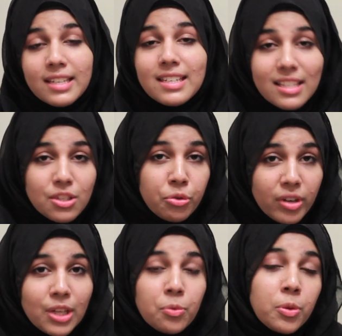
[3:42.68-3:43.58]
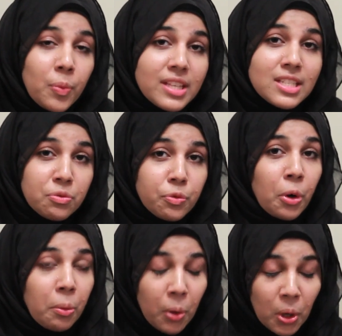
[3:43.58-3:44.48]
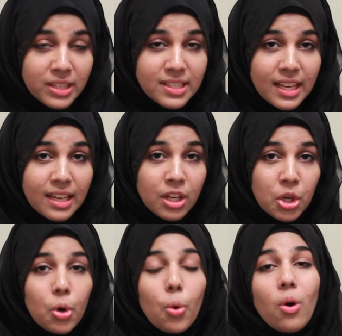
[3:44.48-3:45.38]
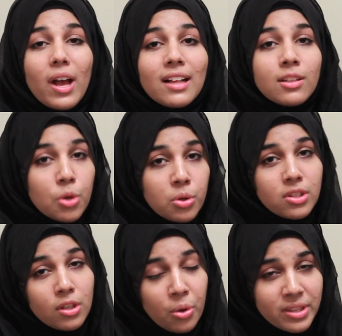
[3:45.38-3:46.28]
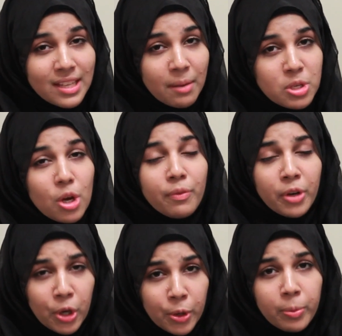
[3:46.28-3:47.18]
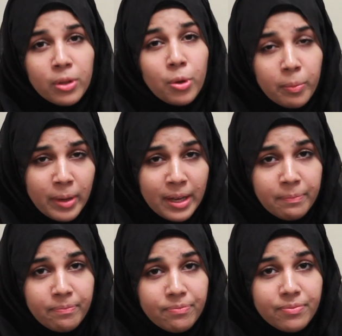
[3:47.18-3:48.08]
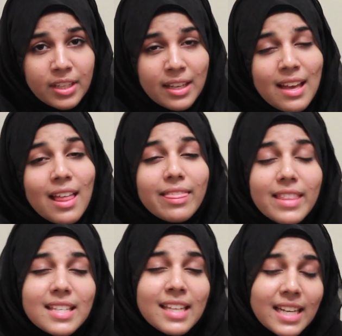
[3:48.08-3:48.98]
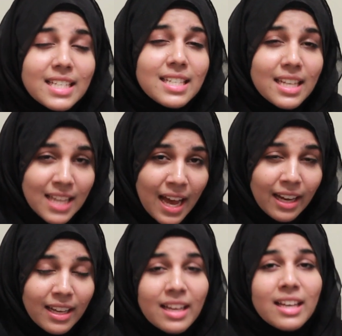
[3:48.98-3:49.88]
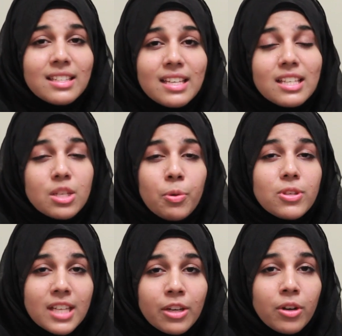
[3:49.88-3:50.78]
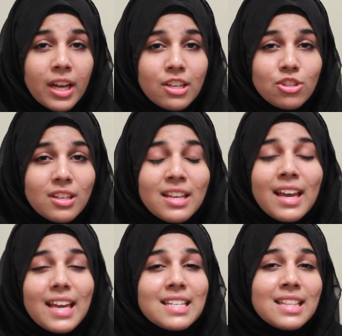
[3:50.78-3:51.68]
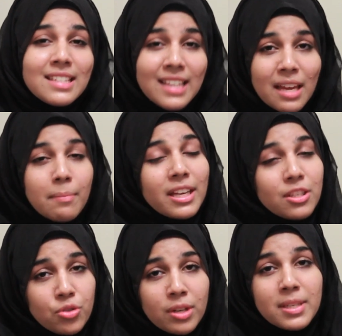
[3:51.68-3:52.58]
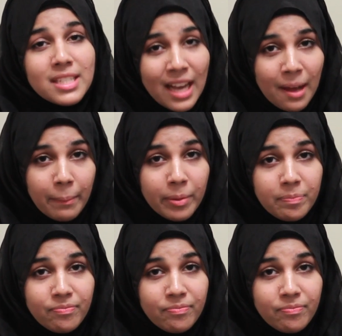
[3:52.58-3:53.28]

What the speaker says: disagreed with Western foreign policy, or held onto the concept of a global ummah. This latest attack seeks to put segregation into the same extremist camp.